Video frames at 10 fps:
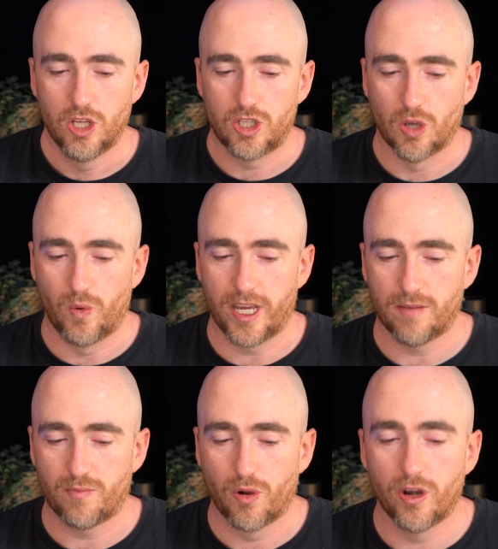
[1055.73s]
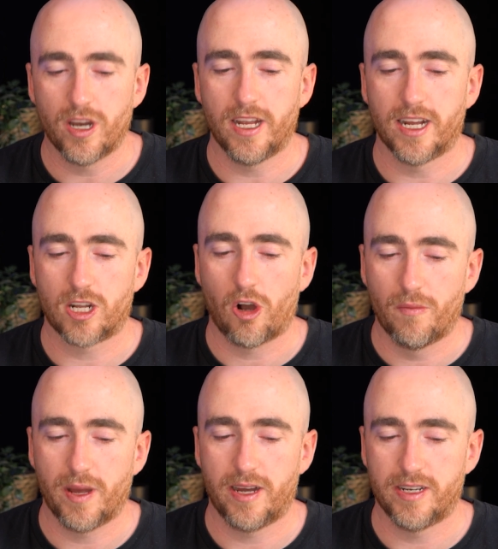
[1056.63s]
So we put it in a
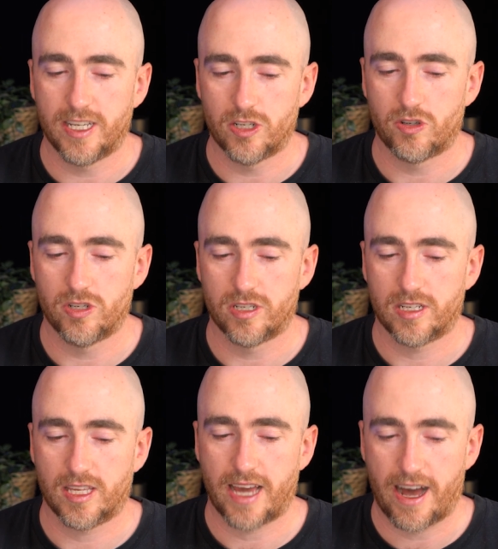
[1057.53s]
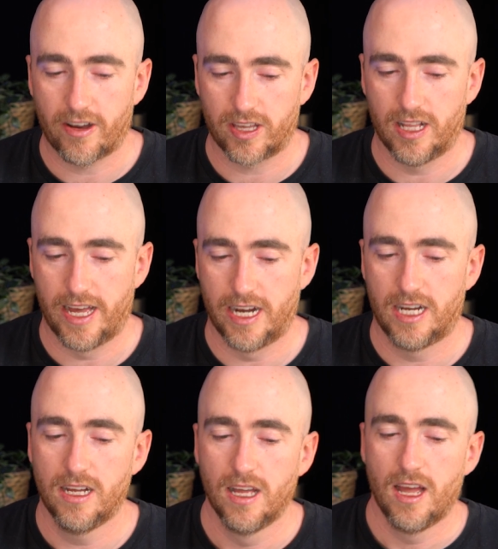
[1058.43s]
compound interest
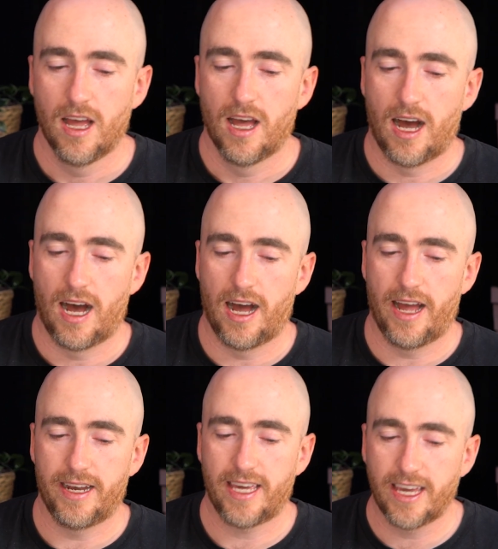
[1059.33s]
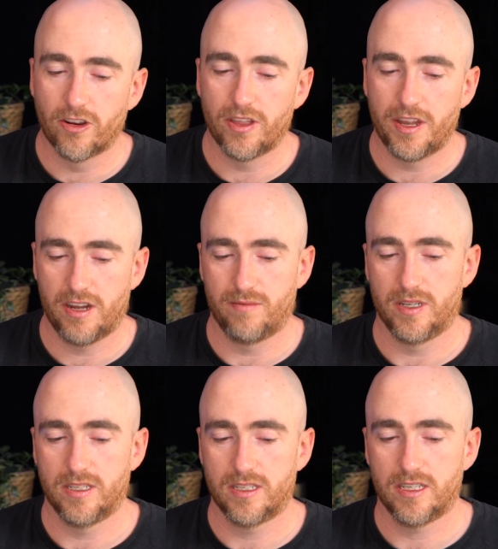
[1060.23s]
calculator, and here are the
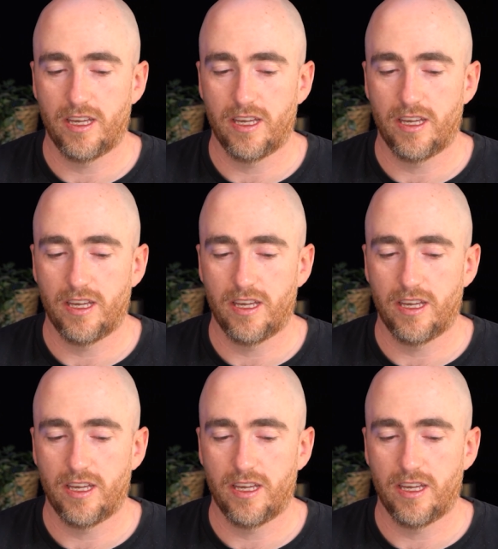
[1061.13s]
numbers.